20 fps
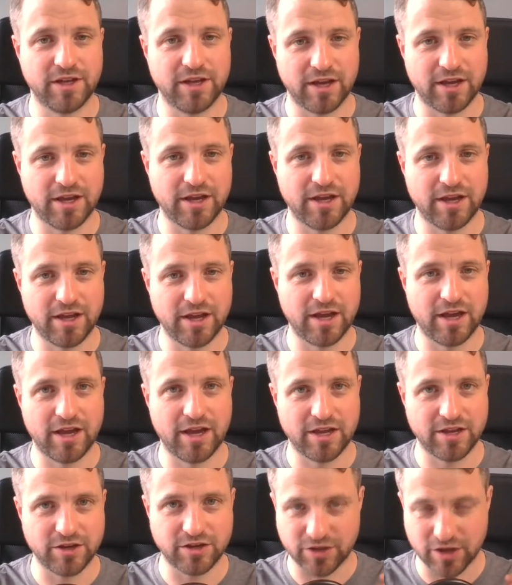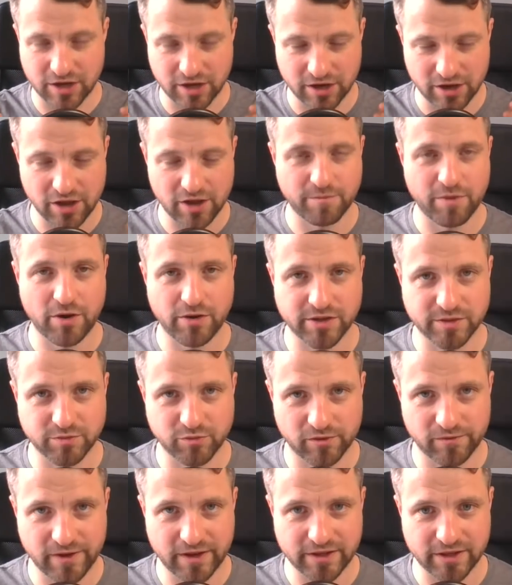uh, uh, uh you're going to learn Polish
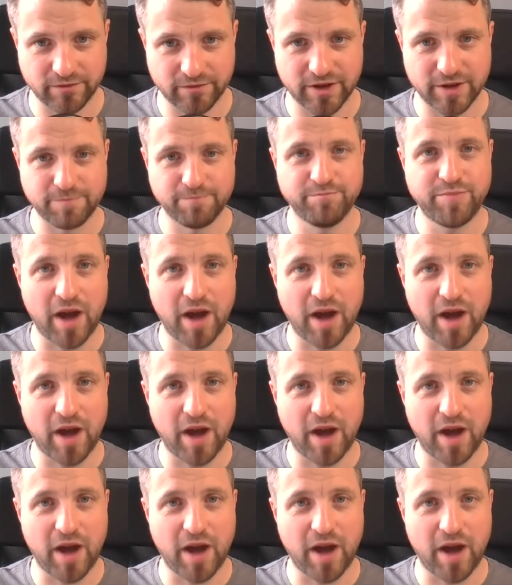more effectively.